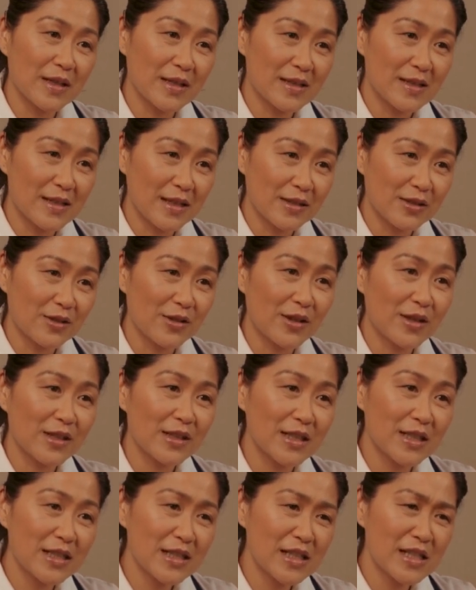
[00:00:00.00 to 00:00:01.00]
less likely
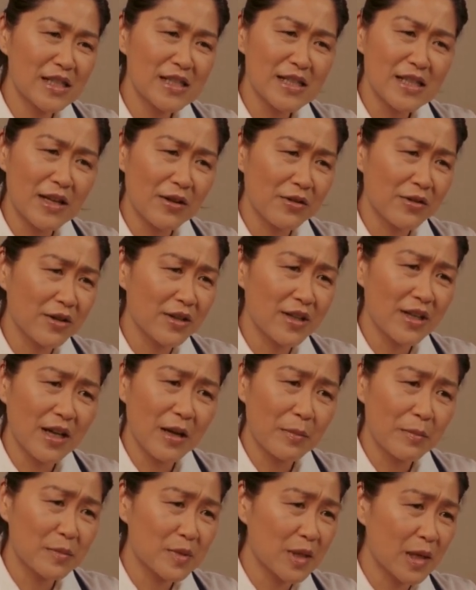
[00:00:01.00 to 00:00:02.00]
to snack.
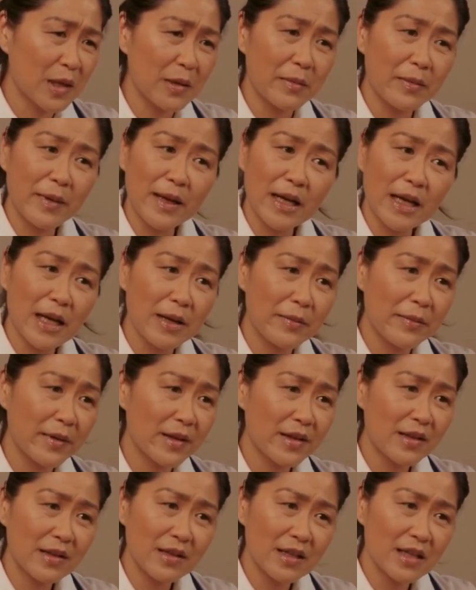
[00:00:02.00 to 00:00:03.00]
And so the
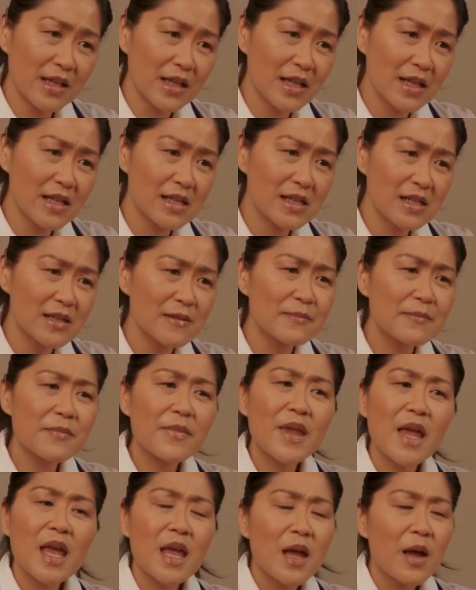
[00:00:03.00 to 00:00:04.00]
process of digestion is
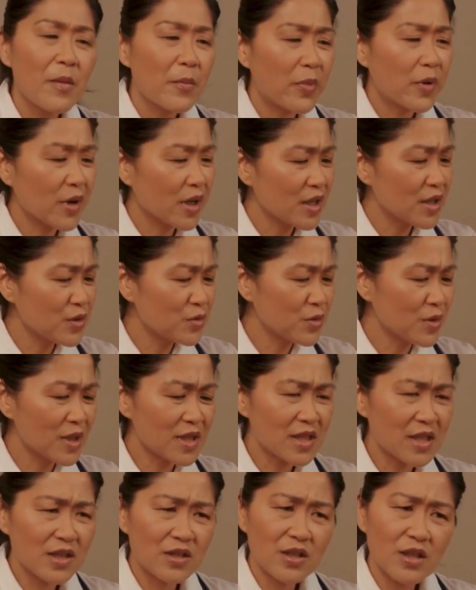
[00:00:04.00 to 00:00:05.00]
slowed down so
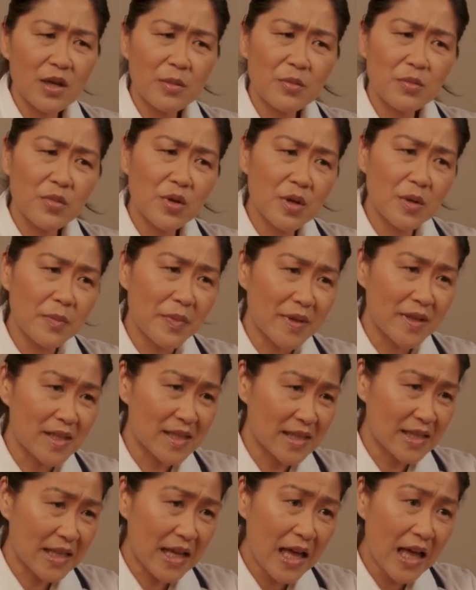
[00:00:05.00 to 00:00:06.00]
that even when
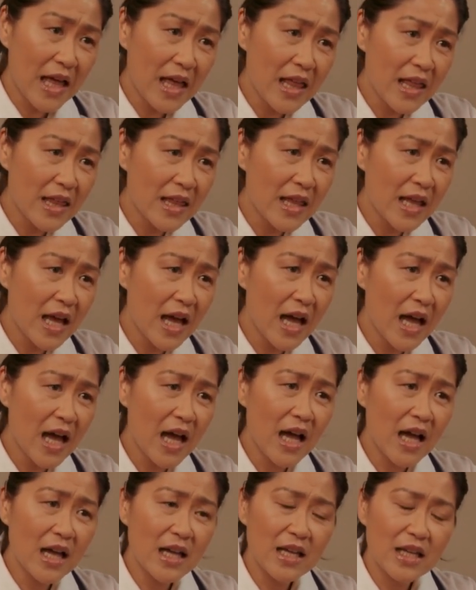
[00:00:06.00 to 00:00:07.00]
glucose
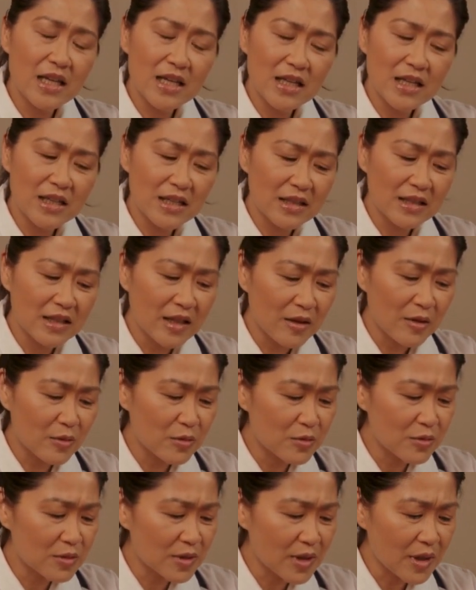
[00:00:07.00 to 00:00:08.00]
eventually goes into your
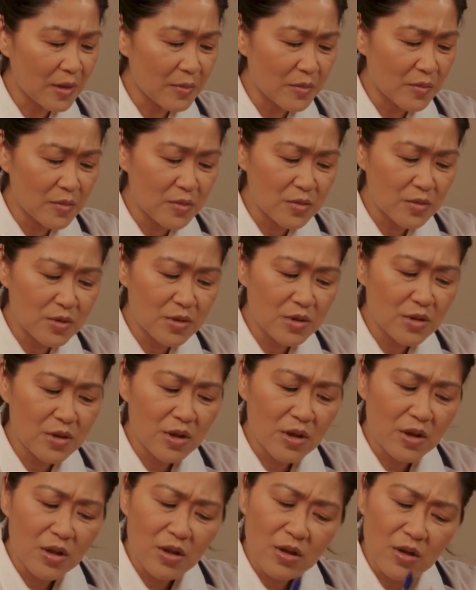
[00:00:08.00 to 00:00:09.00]
blood, the
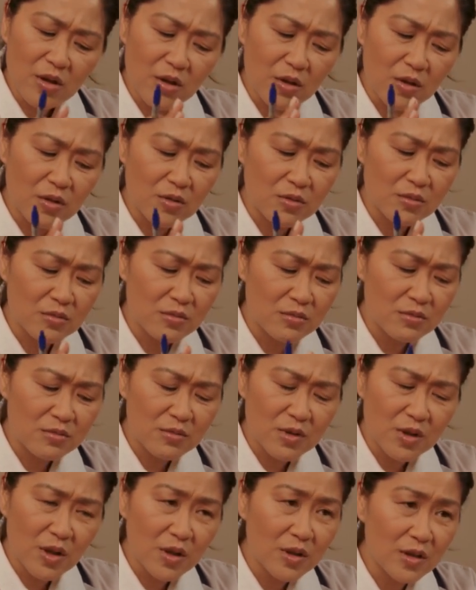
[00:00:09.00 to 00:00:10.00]
rise is much
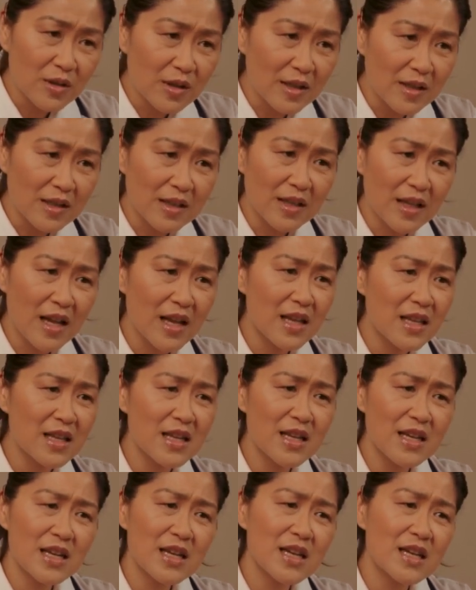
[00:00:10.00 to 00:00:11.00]
slower and
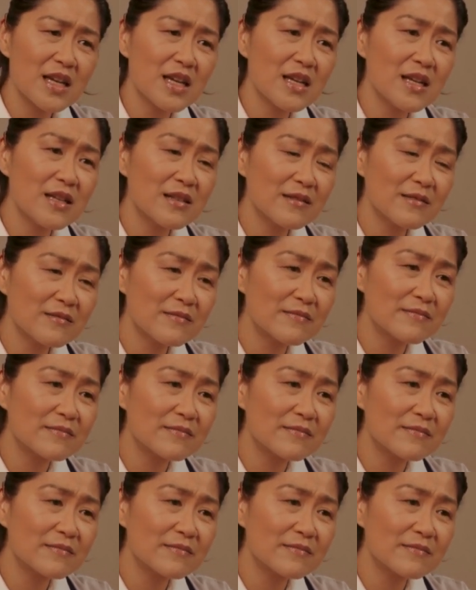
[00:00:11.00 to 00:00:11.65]
more gradual.